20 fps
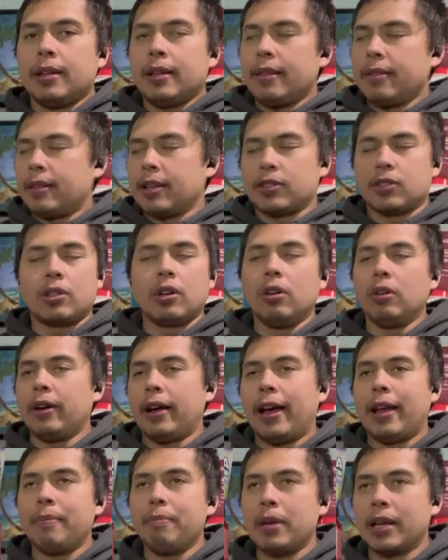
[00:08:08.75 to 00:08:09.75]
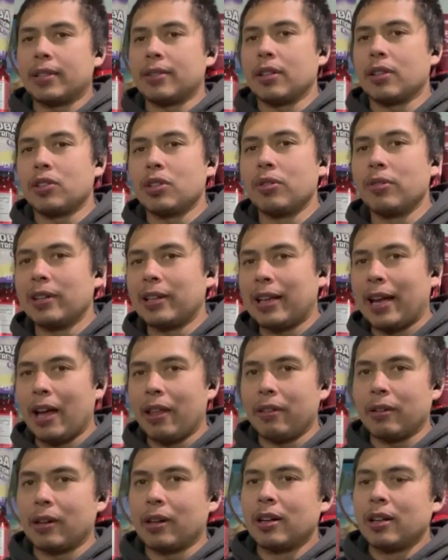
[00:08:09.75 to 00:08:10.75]
just go ahead and mix the two
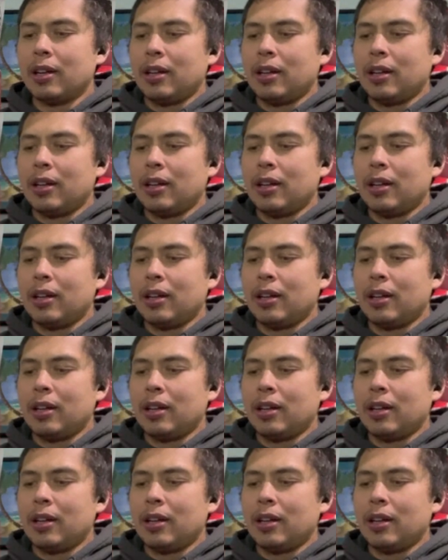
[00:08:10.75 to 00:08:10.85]
together.